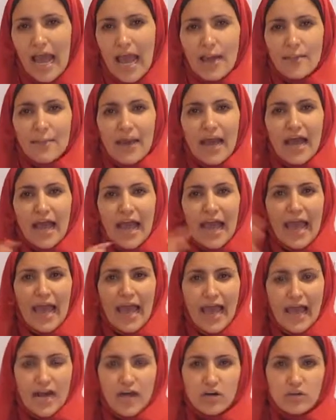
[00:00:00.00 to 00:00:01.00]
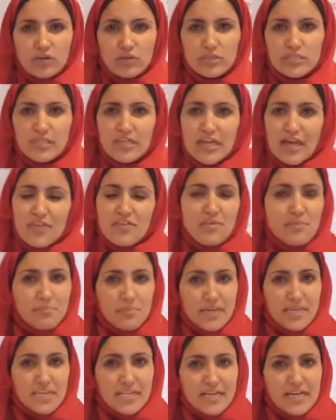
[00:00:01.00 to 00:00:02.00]
about how the
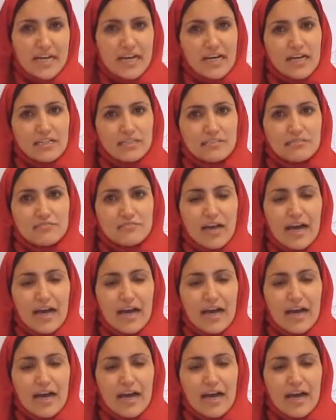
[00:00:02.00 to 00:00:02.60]
media